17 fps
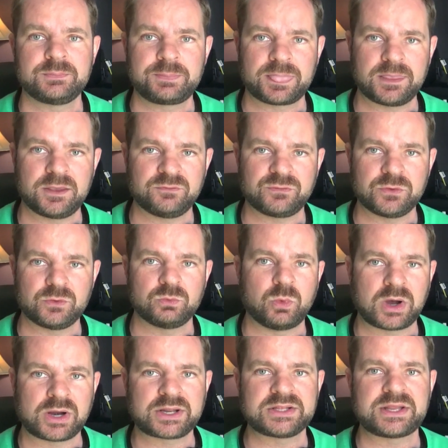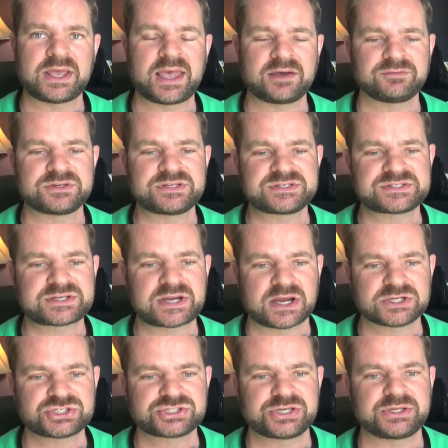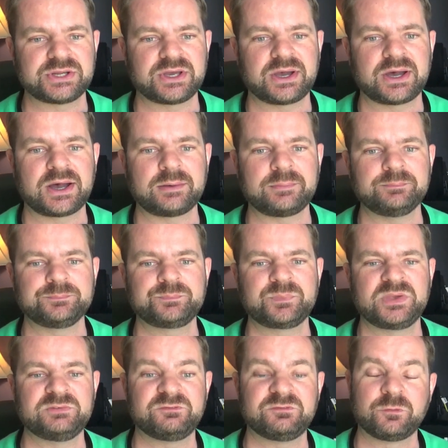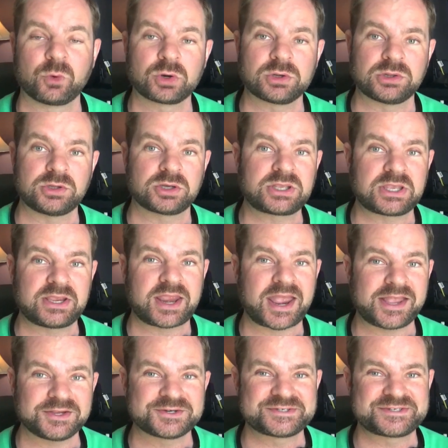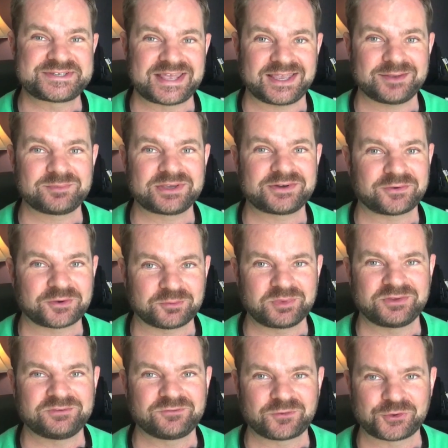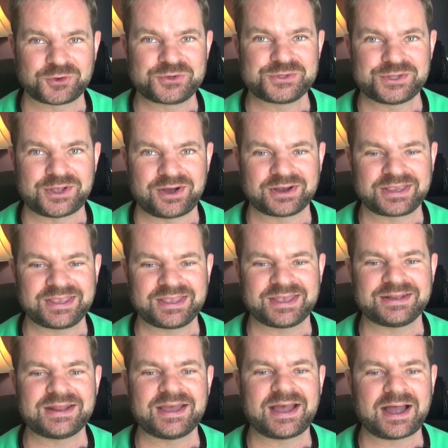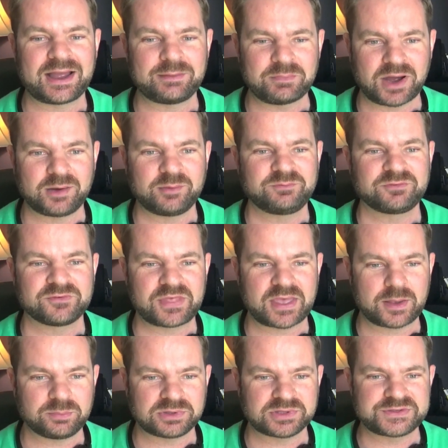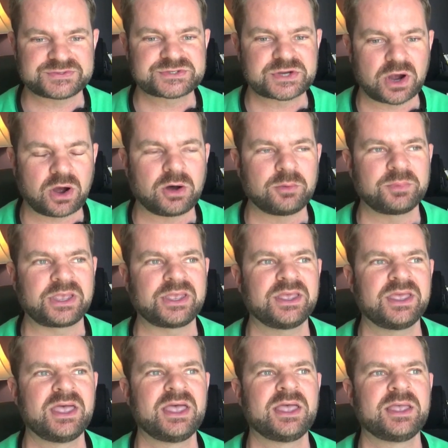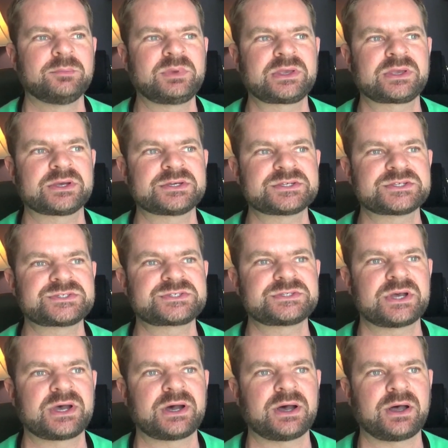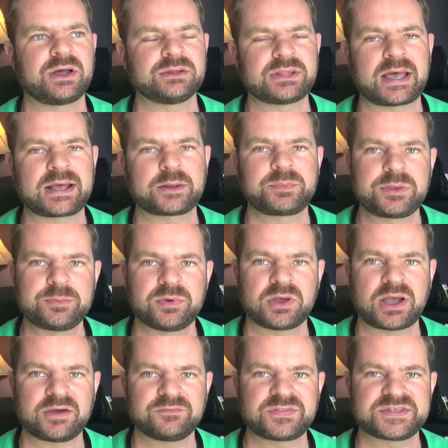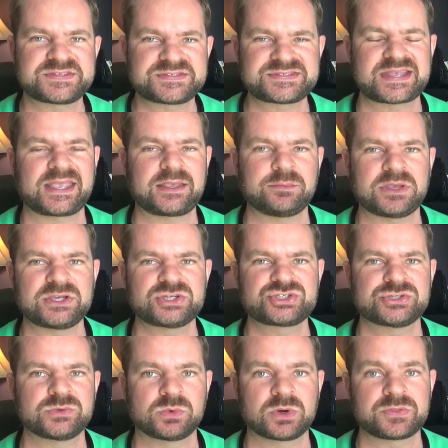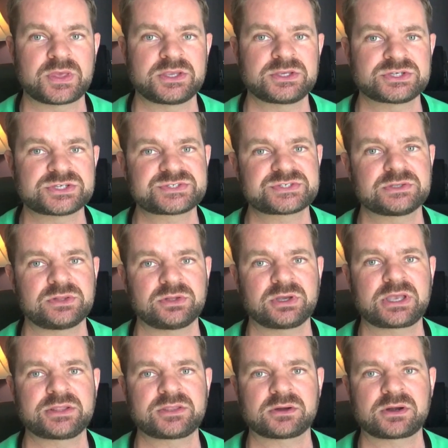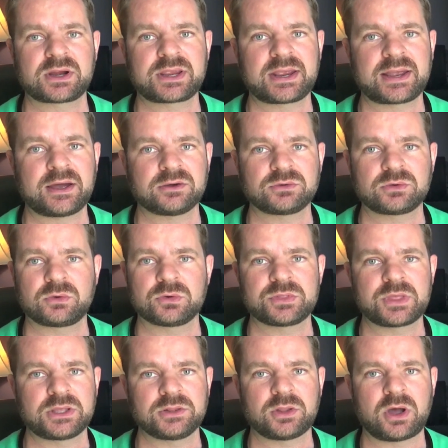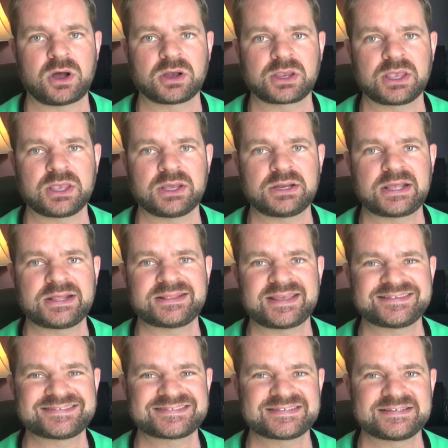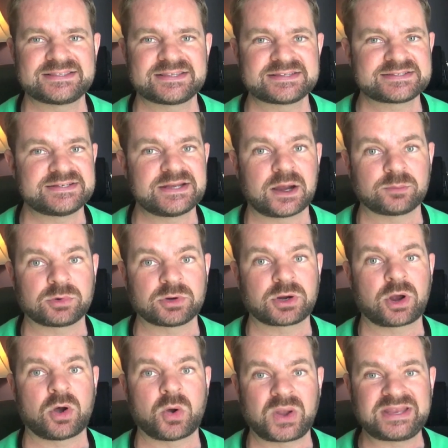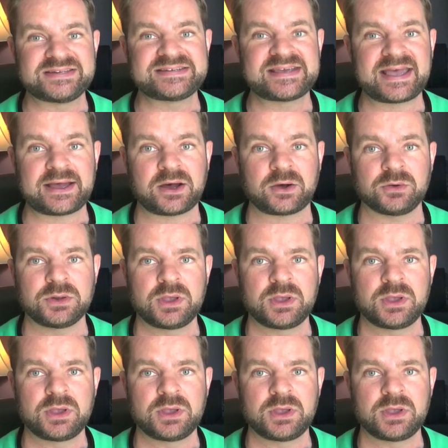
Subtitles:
If you wanted to have a discussion before looking at your statement or before you log in, I'm up for that. Please call me, because a lot of people have the same issue where they just look at their account or they log in and they see this number going down.